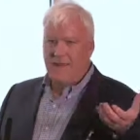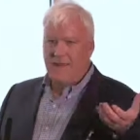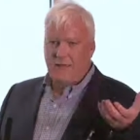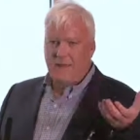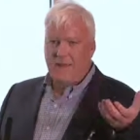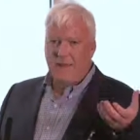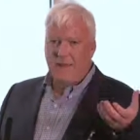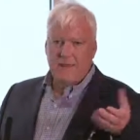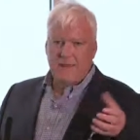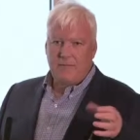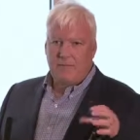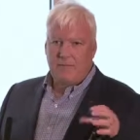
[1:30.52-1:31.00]

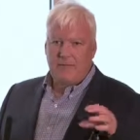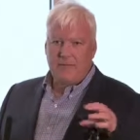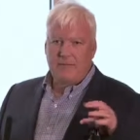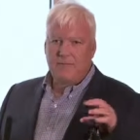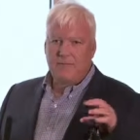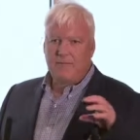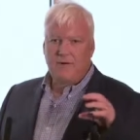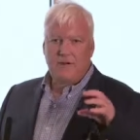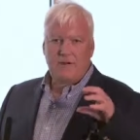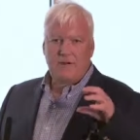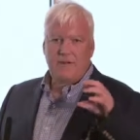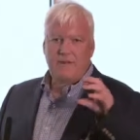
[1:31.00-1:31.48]
getting the best
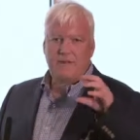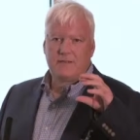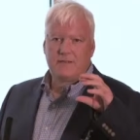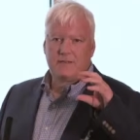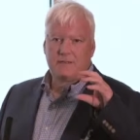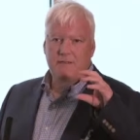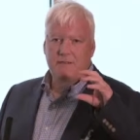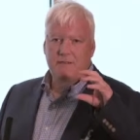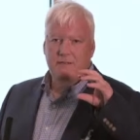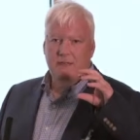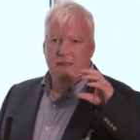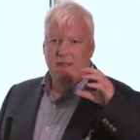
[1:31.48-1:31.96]
price
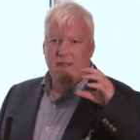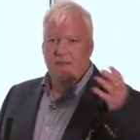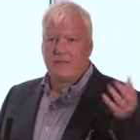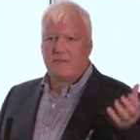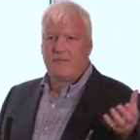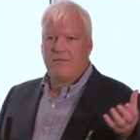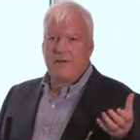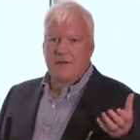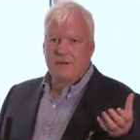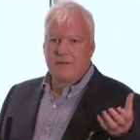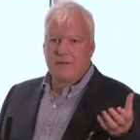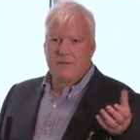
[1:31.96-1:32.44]
or getting the
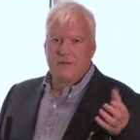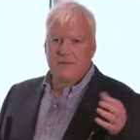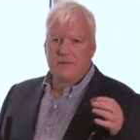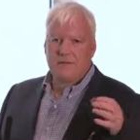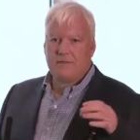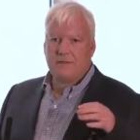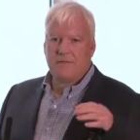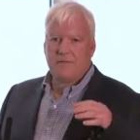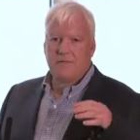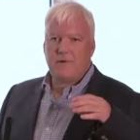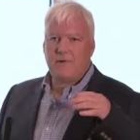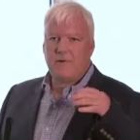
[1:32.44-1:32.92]
right
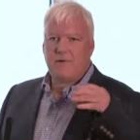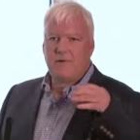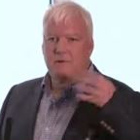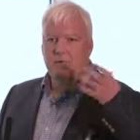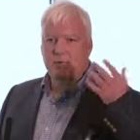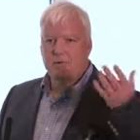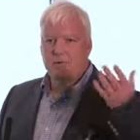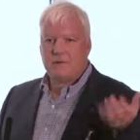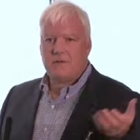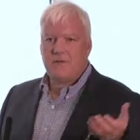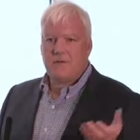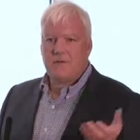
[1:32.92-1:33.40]
customer
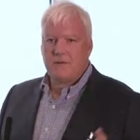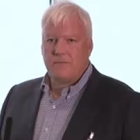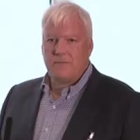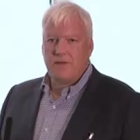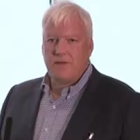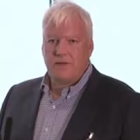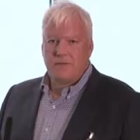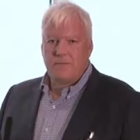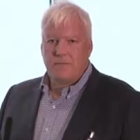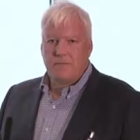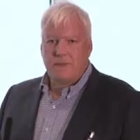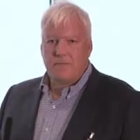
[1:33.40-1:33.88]
or
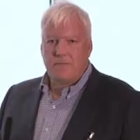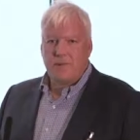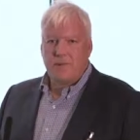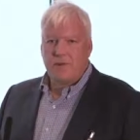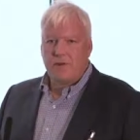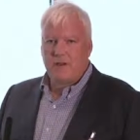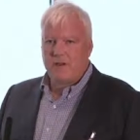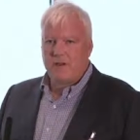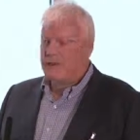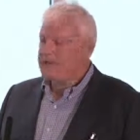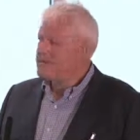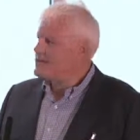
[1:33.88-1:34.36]
distributing my
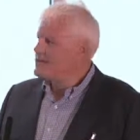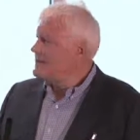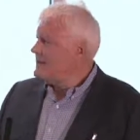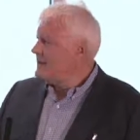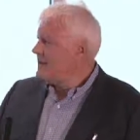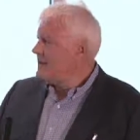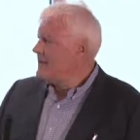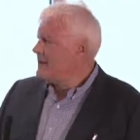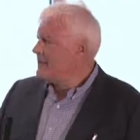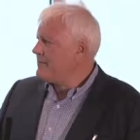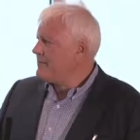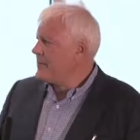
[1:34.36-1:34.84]
product,
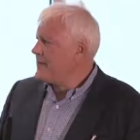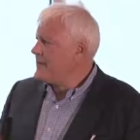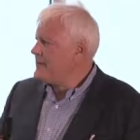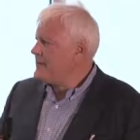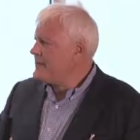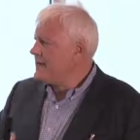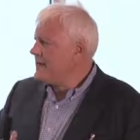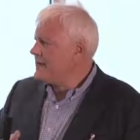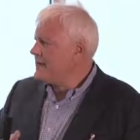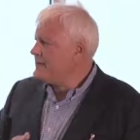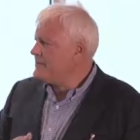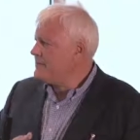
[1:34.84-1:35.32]
and I'm going to
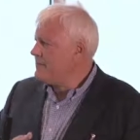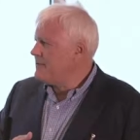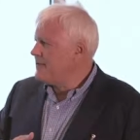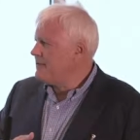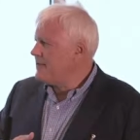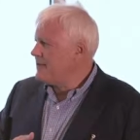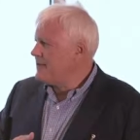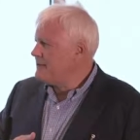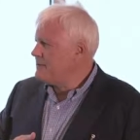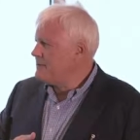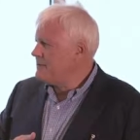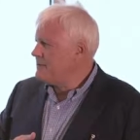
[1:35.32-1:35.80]
take some of
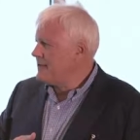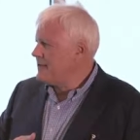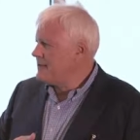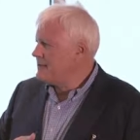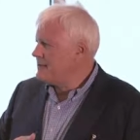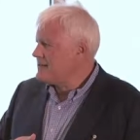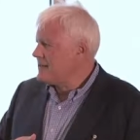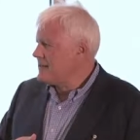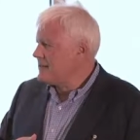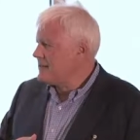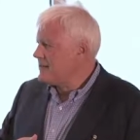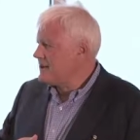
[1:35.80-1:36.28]
these
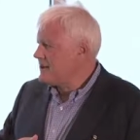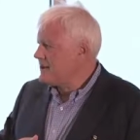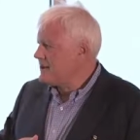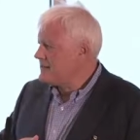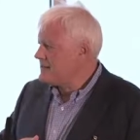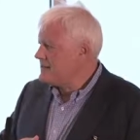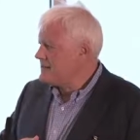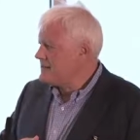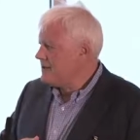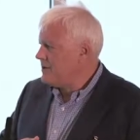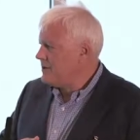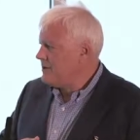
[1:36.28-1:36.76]
things and I'm going
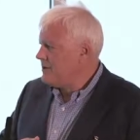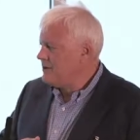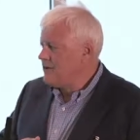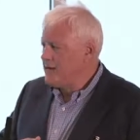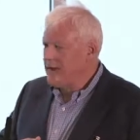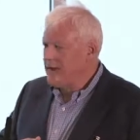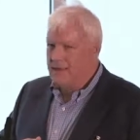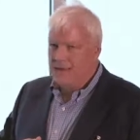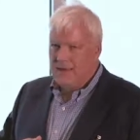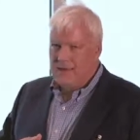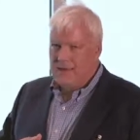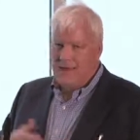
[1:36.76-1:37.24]
to
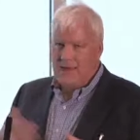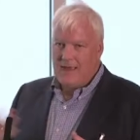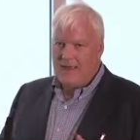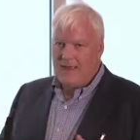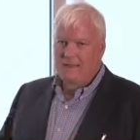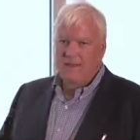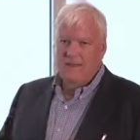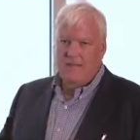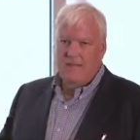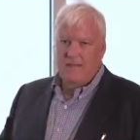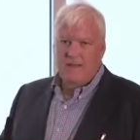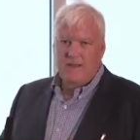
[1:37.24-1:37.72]
have
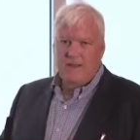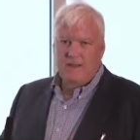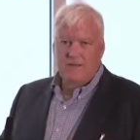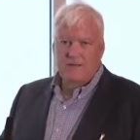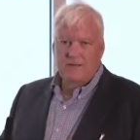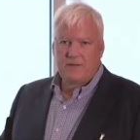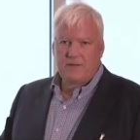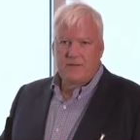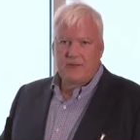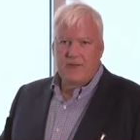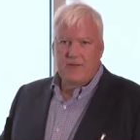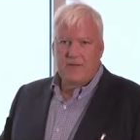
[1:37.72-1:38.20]
somebody else
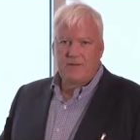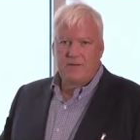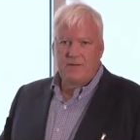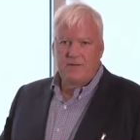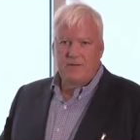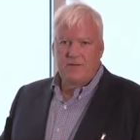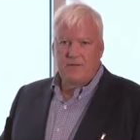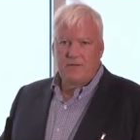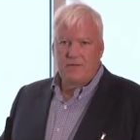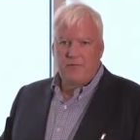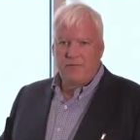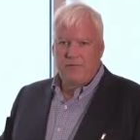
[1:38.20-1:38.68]
look after them
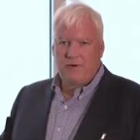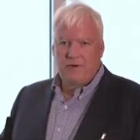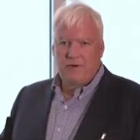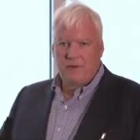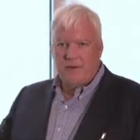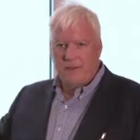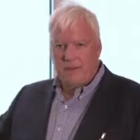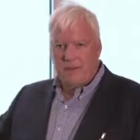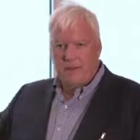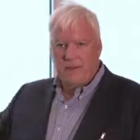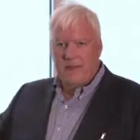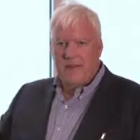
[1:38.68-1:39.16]
for it.
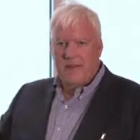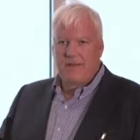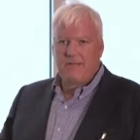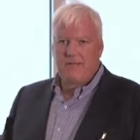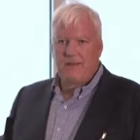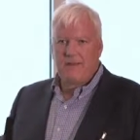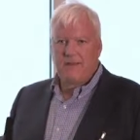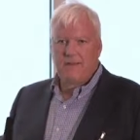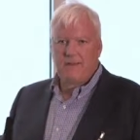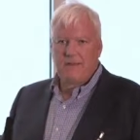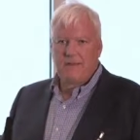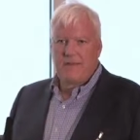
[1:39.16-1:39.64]
I'm going to have a
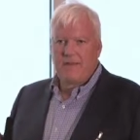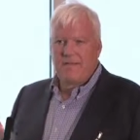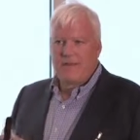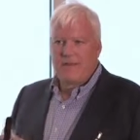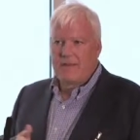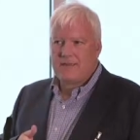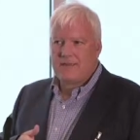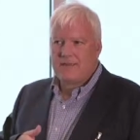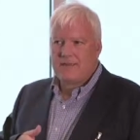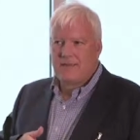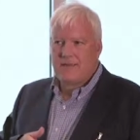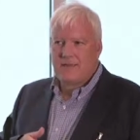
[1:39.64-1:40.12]
set of
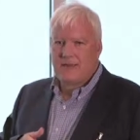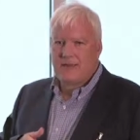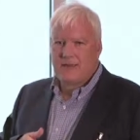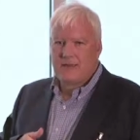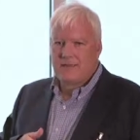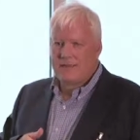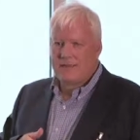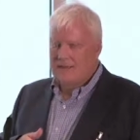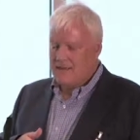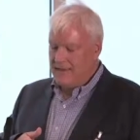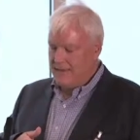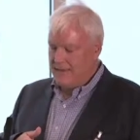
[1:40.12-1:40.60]

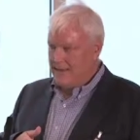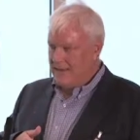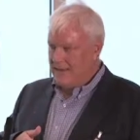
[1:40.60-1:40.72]
SLAs,